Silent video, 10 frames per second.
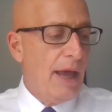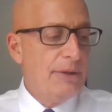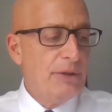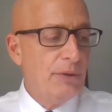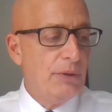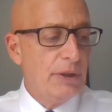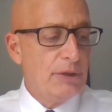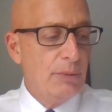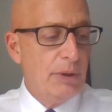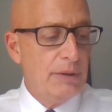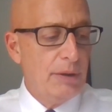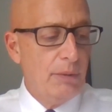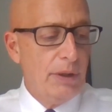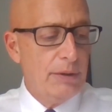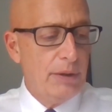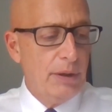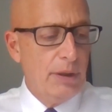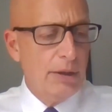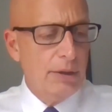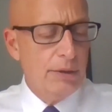I've been doing this with
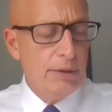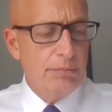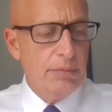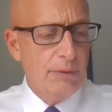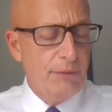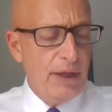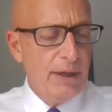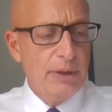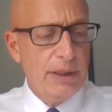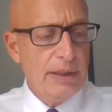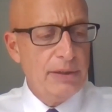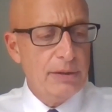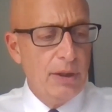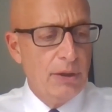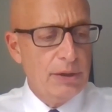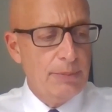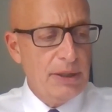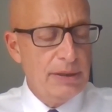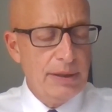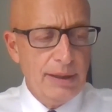younger families,
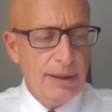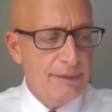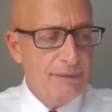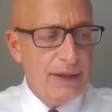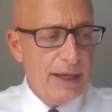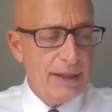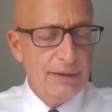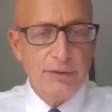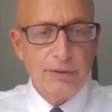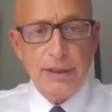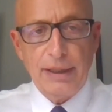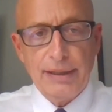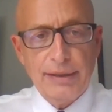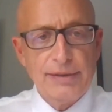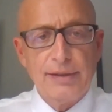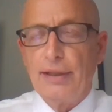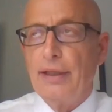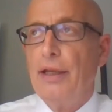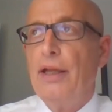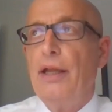especially like if they got little kids, and
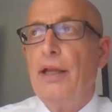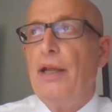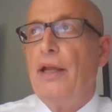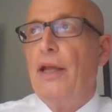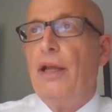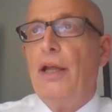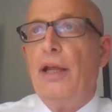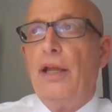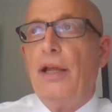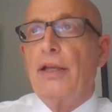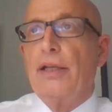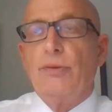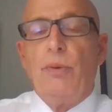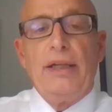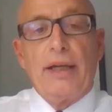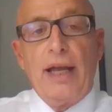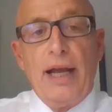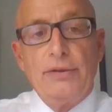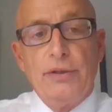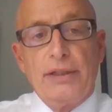because the way the
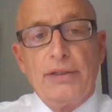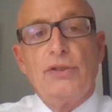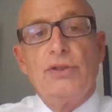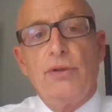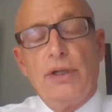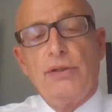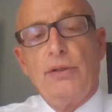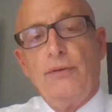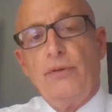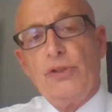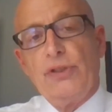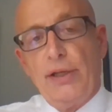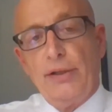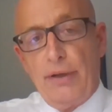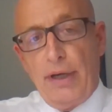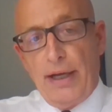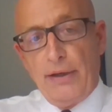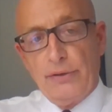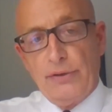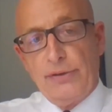contract is structured, if you sell your
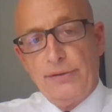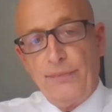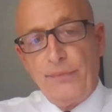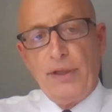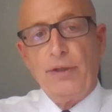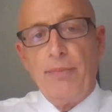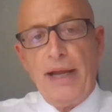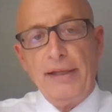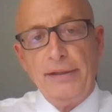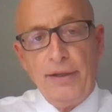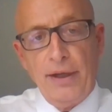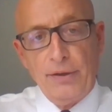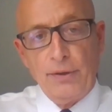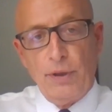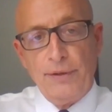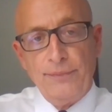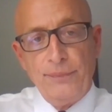house and you're buying another one,